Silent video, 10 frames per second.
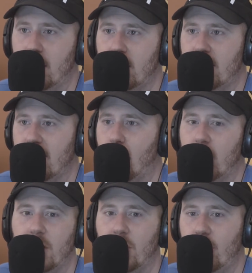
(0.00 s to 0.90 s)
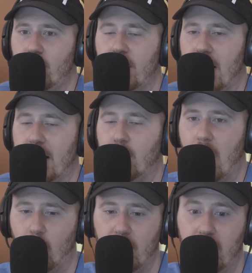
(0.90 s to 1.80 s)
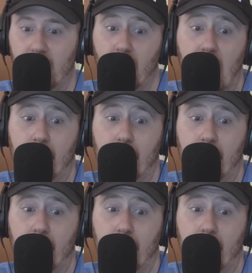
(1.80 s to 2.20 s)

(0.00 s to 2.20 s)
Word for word: I know. Because I wanted to do it, and I, I wanted to,